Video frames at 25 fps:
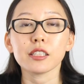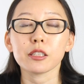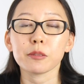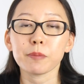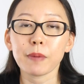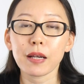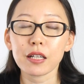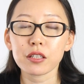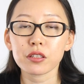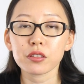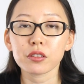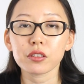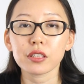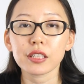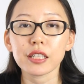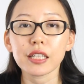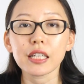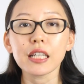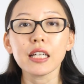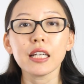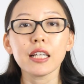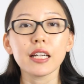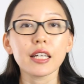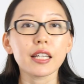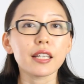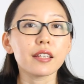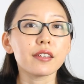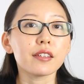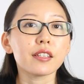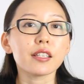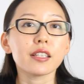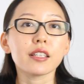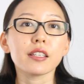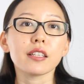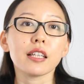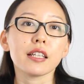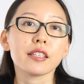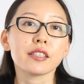especially in
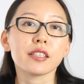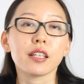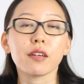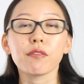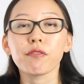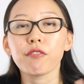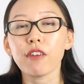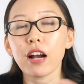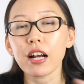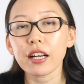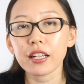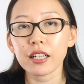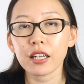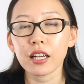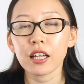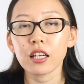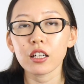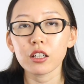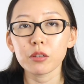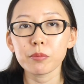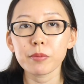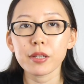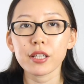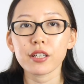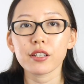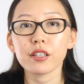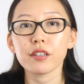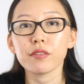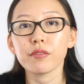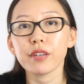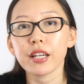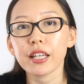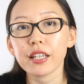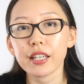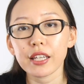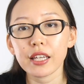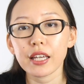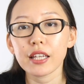the, let's say, one kilometer
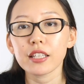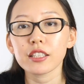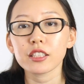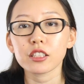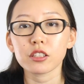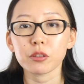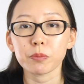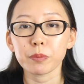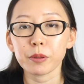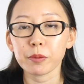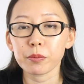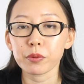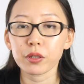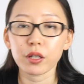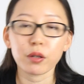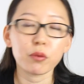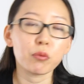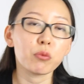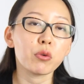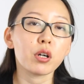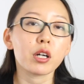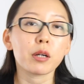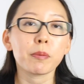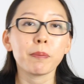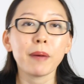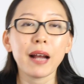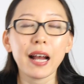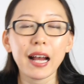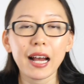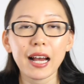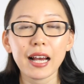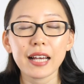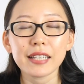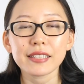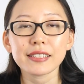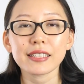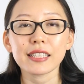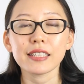radius so people can walk
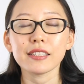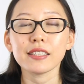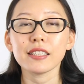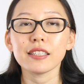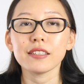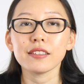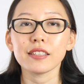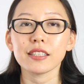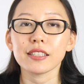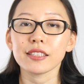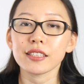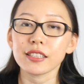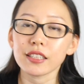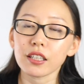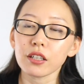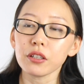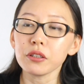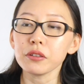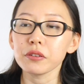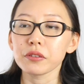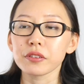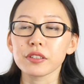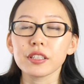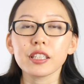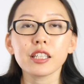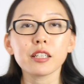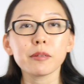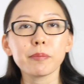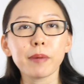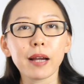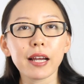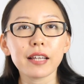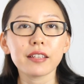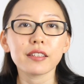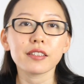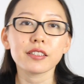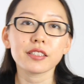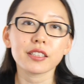past and then they see, oh,
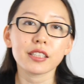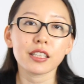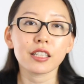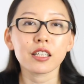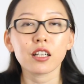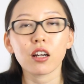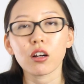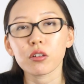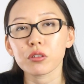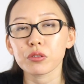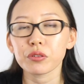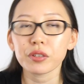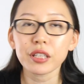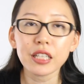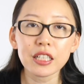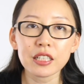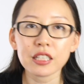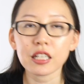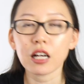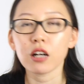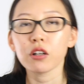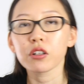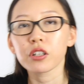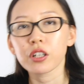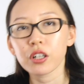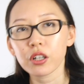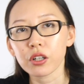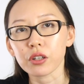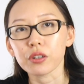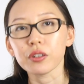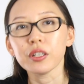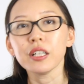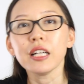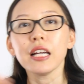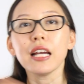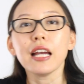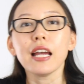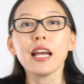nearby there's an inauguration, I'll
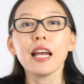go.